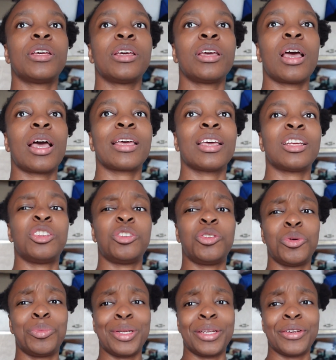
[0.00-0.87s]
I get to
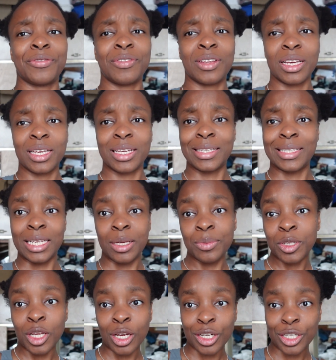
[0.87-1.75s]
do a bit of
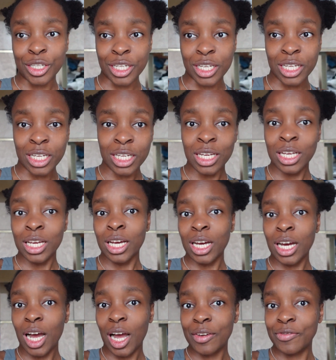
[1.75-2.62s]
deep suctioning.
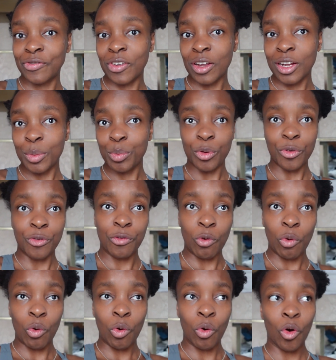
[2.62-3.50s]
I've done it
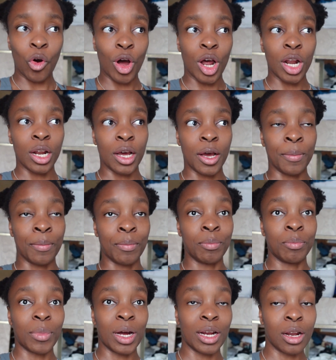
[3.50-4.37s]
before on
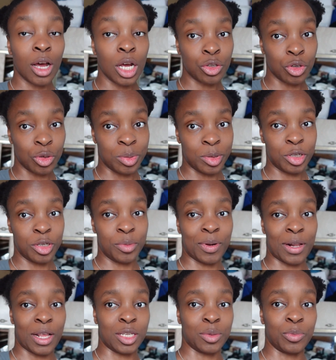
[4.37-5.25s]
my last respiratory
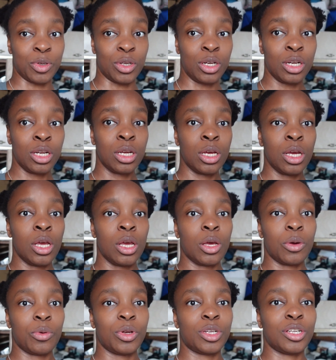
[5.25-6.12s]
placement,
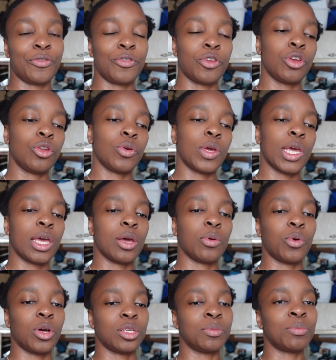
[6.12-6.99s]
which, if you're new here,
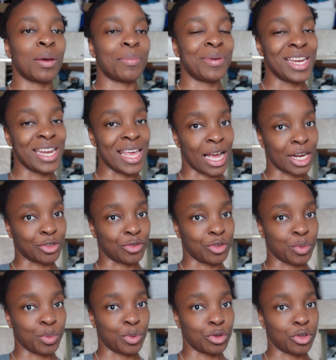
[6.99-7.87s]
was my pediatric
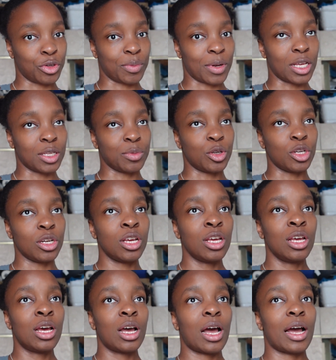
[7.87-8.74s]
respiratory placement.
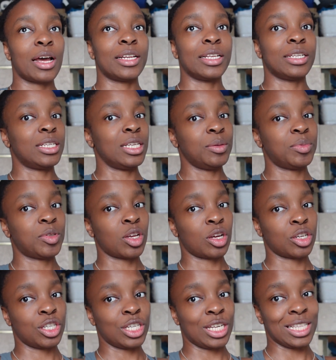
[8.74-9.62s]
I did deep
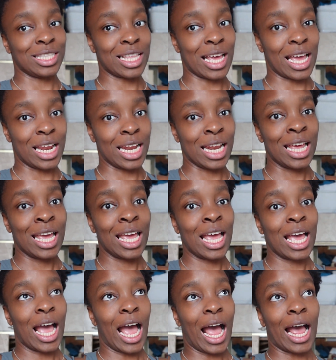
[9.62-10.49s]
suctioning then,
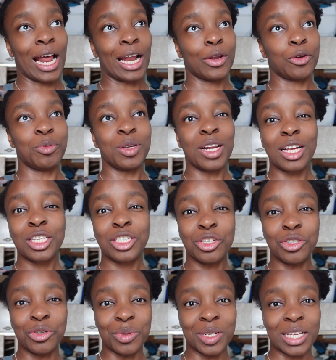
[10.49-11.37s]
and it'd be nice
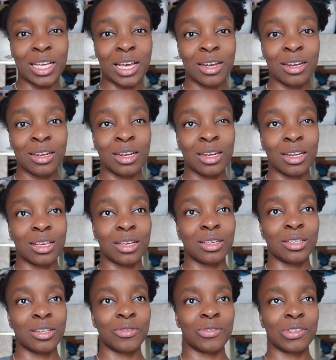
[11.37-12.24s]
to do it again
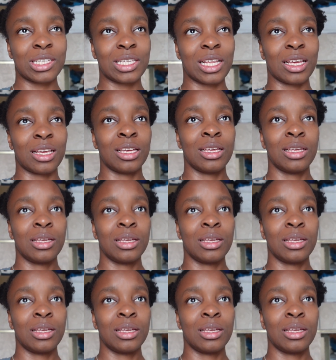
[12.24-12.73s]
because obviously